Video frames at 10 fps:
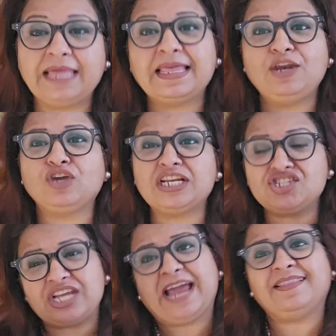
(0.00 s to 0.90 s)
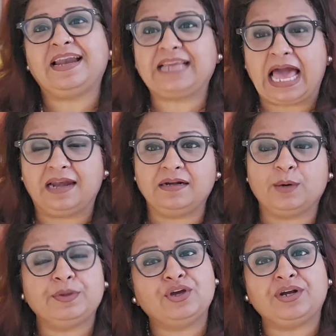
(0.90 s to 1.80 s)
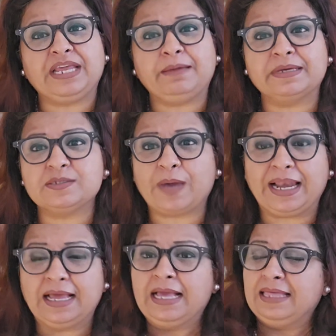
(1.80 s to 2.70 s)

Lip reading: And then you can share that calendar with your team as well.